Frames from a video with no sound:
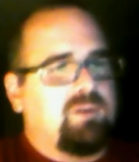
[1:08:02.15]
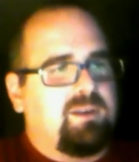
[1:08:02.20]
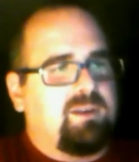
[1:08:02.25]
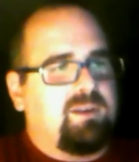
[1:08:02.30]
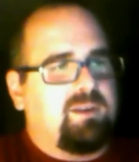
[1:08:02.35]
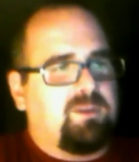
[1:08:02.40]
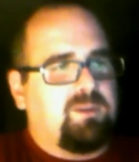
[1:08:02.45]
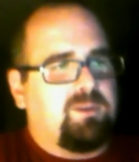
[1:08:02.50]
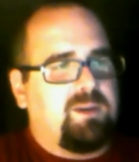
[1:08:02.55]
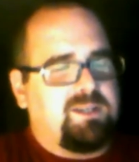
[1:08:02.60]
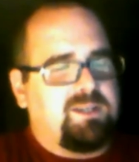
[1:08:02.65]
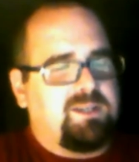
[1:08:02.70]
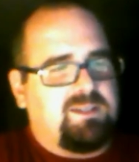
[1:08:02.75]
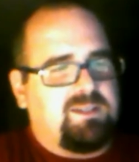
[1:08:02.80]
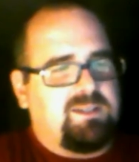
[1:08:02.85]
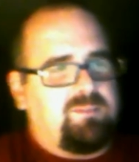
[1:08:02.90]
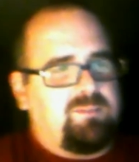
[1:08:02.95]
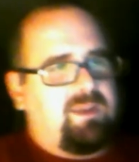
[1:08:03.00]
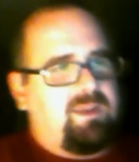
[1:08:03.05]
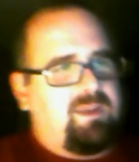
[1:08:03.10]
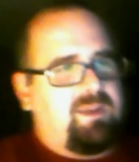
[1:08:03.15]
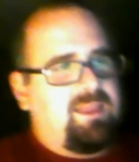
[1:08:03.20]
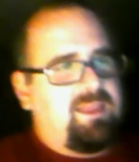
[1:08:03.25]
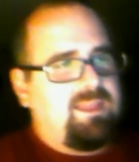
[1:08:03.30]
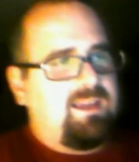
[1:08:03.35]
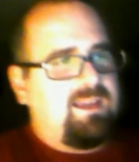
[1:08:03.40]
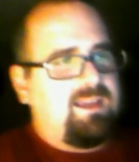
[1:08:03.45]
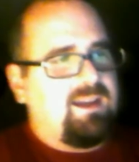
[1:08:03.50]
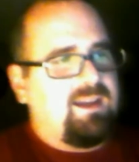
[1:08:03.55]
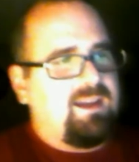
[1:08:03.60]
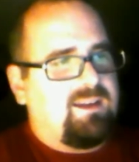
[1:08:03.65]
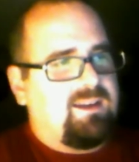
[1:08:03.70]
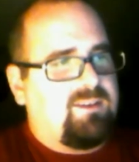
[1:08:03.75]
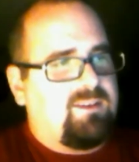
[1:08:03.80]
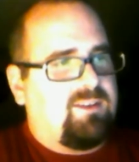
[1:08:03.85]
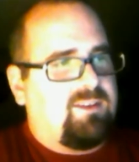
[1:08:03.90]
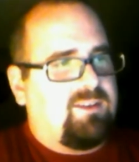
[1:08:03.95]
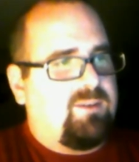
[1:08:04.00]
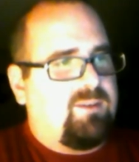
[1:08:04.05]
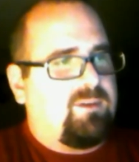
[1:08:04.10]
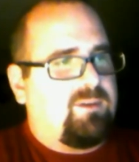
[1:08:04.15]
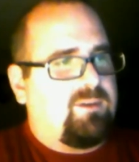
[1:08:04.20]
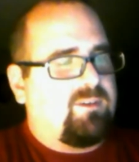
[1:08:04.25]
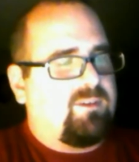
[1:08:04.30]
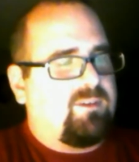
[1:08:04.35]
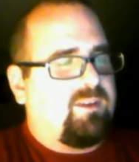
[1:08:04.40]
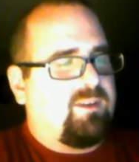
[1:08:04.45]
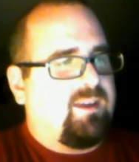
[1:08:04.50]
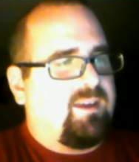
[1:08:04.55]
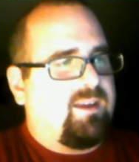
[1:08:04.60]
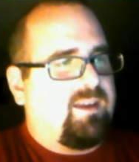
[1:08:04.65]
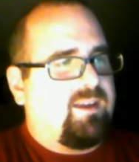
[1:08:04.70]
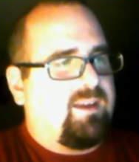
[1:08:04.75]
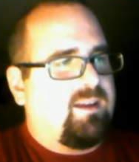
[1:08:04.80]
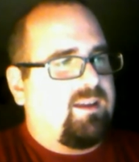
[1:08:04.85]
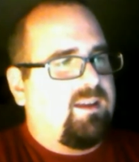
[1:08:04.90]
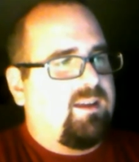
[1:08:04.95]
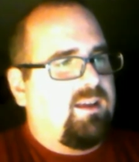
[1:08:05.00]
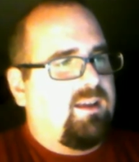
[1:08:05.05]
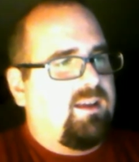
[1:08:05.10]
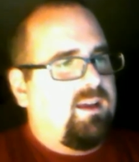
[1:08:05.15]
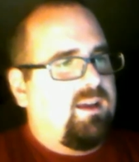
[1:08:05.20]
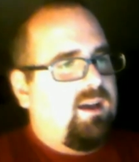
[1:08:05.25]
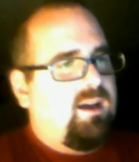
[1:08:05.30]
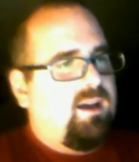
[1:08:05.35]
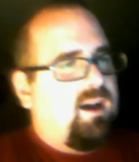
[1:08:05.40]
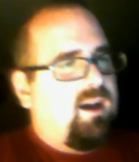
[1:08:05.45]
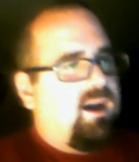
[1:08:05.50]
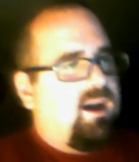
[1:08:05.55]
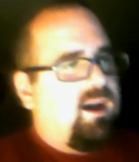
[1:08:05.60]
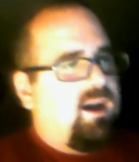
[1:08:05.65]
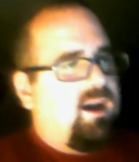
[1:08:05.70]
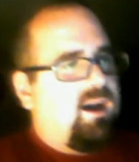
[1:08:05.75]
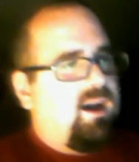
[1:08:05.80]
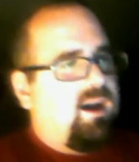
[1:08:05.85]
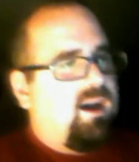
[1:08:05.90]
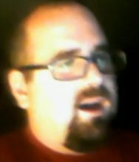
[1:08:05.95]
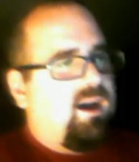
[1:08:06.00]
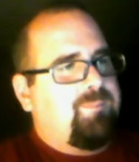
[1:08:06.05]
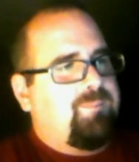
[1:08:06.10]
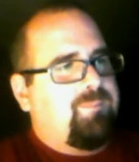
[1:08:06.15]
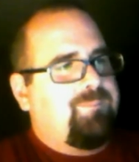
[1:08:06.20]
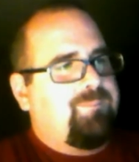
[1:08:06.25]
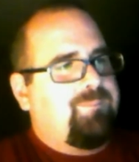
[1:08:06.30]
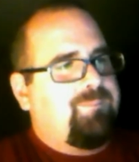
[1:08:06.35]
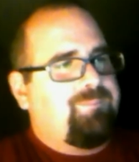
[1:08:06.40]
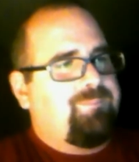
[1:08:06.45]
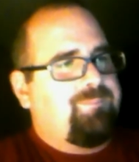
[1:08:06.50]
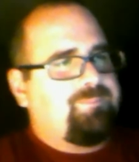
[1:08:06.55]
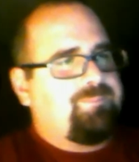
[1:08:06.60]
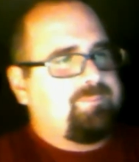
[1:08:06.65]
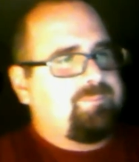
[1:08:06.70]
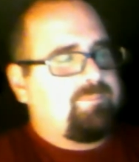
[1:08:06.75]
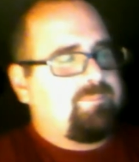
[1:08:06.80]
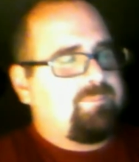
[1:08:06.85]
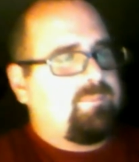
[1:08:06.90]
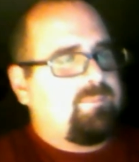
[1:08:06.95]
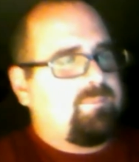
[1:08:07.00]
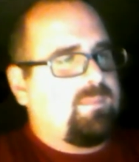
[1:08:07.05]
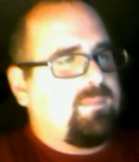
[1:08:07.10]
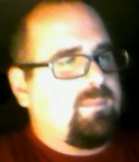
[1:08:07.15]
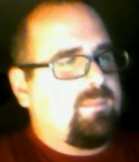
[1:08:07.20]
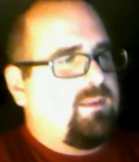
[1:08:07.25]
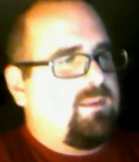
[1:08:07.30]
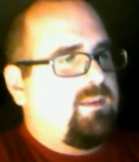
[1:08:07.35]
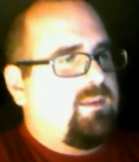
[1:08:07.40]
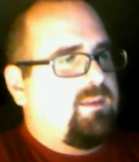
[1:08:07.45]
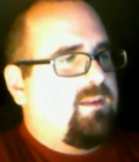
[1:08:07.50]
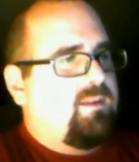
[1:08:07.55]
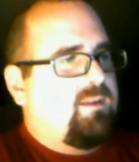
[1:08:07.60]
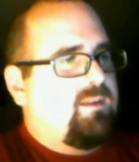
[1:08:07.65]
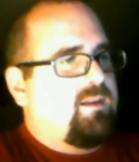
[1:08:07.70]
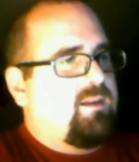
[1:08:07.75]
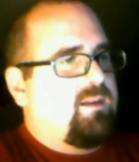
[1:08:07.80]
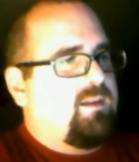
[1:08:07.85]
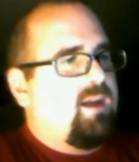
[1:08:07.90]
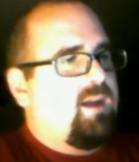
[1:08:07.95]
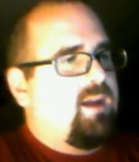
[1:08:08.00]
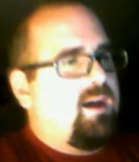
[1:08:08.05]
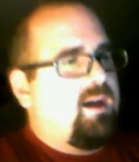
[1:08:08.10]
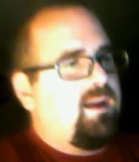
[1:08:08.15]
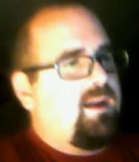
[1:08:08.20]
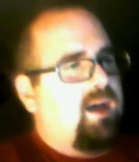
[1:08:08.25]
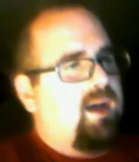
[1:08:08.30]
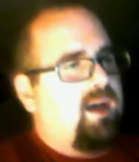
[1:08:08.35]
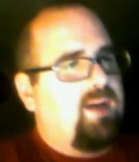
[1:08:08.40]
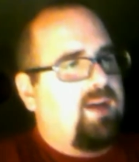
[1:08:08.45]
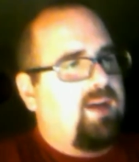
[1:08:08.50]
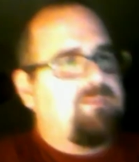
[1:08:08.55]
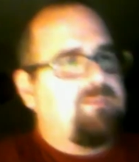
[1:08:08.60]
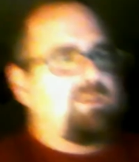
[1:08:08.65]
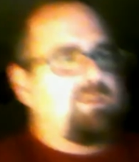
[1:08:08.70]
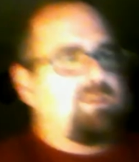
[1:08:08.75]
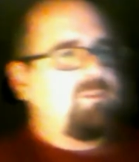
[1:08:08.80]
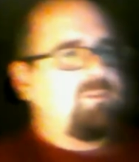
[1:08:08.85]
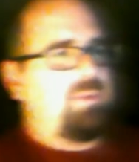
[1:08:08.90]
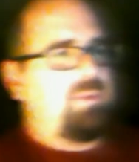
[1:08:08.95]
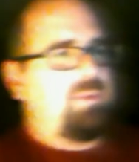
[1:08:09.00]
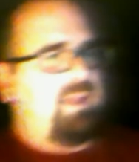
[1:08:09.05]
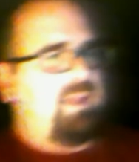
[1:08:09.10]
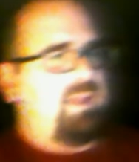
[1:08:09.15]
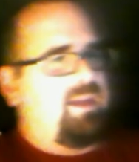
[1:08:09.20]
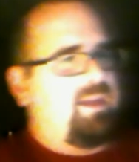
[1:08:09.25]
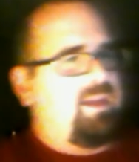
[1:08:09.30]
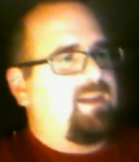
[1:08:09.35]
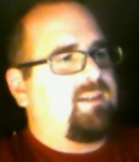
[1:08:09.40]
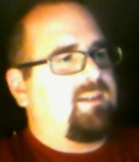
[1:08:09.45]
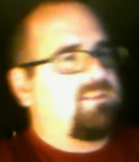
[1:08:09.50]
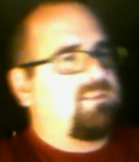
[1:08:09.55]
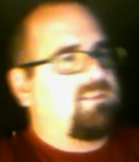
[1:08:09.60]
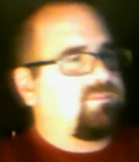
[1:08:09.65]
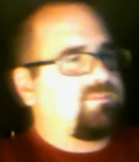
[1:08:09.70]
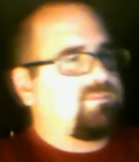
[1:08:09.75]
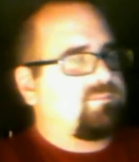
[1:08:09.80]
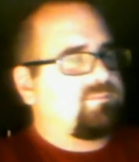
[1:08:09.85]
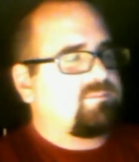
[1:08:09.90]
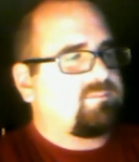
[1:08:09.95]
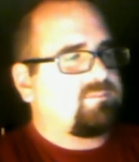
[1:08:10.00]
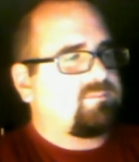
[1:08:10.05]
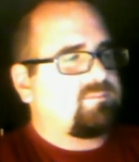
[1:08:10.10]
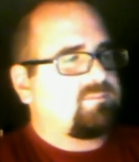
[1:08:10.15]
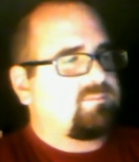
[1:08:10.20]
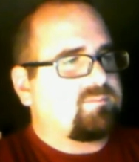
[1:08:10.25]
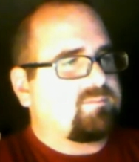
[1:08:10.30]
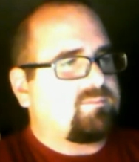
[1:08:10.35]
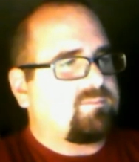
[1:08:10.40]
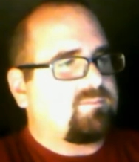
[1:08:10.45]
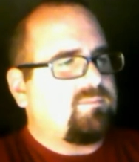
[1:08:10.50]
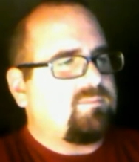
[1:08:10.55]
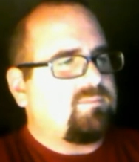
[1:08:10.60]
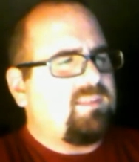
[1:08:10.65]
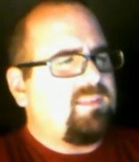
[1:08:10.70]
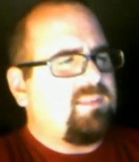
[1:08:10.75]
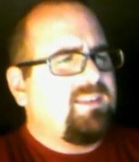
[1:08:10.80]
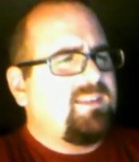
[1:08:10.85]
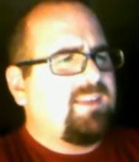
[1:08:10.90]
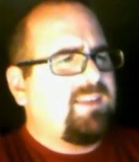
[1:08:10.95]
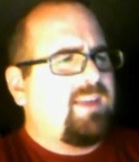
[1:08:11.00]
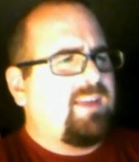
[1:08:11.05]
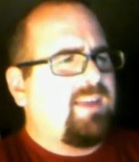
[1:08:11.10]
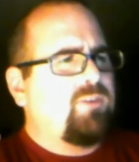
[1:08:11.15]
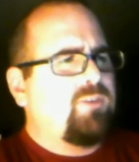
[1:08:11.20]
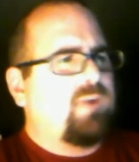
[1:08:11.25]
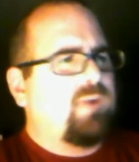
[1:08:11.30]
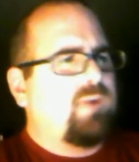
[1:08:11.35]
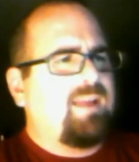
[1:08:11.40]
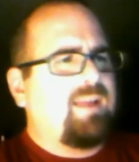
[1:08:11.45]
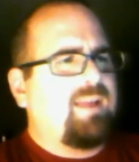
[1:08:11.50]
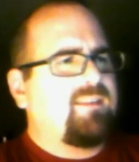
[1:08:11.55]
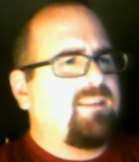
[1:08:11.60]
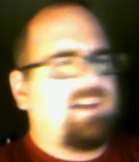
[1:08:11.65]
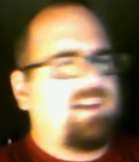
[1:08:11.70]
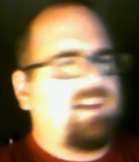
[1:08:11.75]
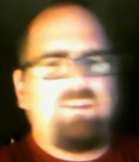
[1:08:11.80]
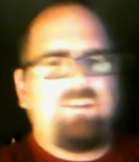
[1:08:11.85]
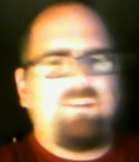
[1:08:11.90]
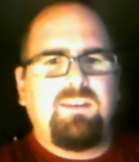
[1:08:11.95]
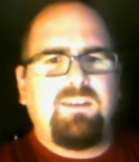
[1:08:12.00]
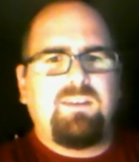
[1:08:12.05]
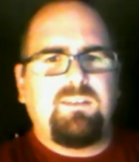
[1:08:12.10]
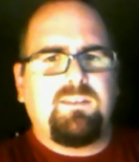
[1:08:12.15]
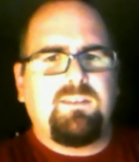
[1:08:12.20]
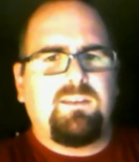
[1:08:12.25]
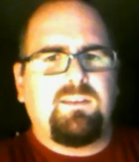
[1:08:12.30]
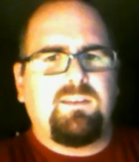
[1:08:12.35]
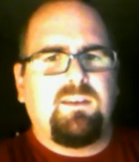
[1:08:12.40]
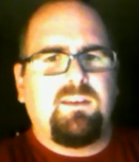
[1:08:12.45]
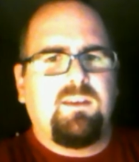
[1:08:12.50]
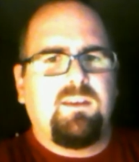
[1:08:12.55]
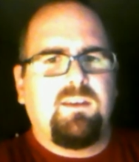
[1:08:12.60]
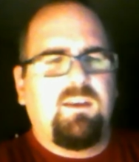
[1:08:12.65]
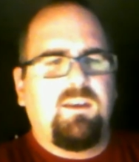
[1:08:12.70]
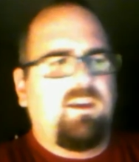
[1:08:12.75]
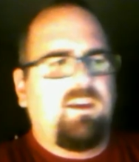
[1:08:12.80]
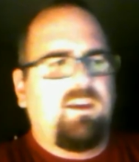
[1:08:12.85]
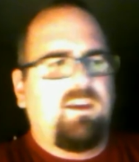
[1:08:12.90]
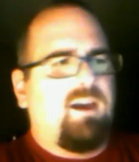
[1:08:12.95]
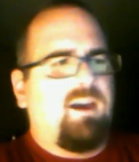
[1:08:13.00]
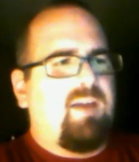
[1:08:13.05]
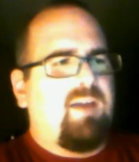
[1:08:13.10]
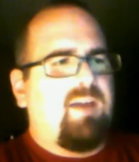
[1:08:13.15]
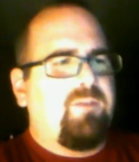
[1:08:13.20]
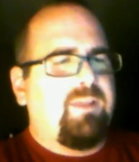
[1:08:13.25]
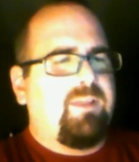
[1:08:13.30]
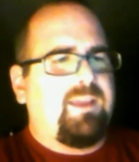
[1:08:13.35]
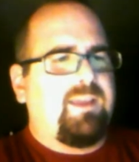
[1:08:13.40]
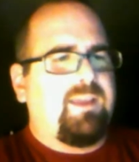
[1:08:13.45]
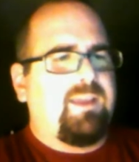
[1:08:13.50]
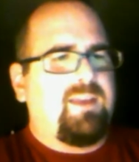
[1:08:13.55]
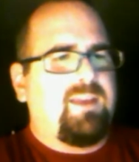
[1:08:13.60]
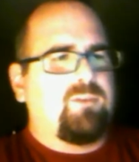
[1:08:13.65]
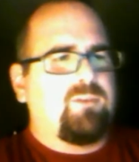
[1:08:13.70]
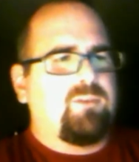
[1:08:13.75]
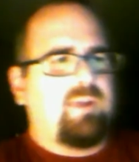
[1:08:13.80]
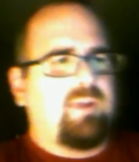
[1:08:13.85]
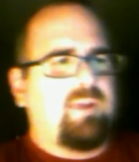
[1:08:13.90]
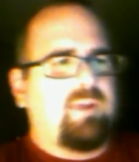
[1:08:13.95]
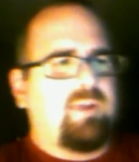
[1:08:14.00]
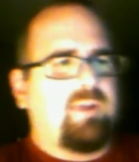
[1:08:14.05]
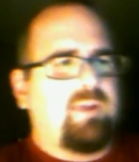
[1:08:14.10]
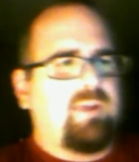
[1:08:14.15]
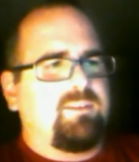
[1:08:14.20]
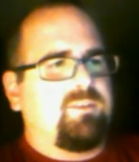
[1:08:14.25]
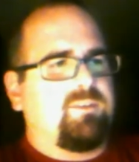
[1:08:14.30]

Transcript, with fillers: question, but I think I understand what you're saying. Um, non obvious player. Is Kendall Reyes obvious? I feel like Kendall Reyes is due